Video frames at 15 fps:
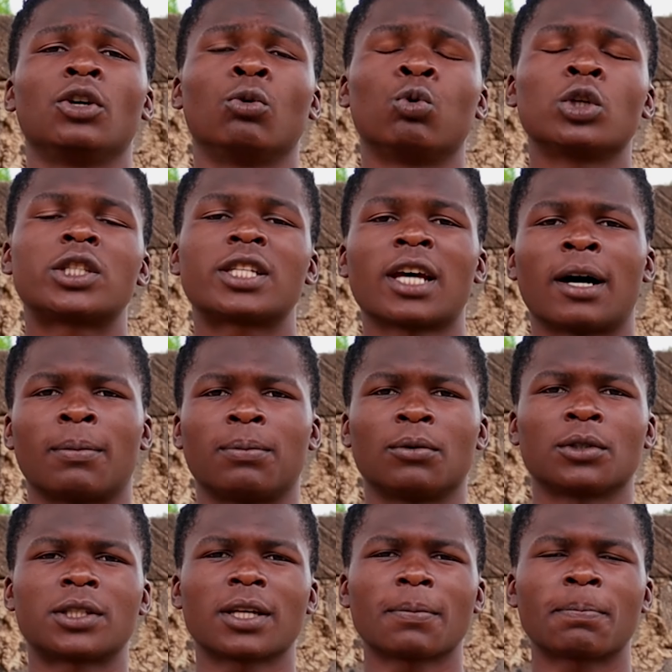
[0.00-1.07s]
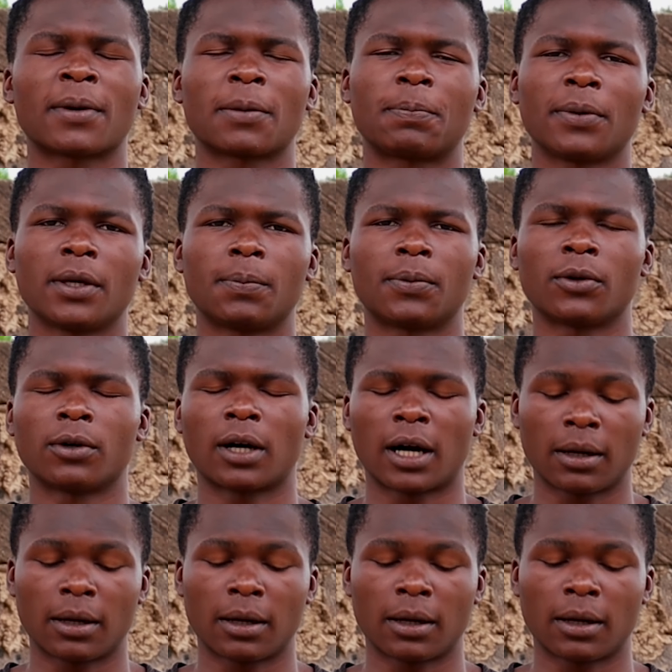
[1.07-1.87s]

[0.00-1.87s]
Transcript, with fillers: Yo, what's up? What's up, my people?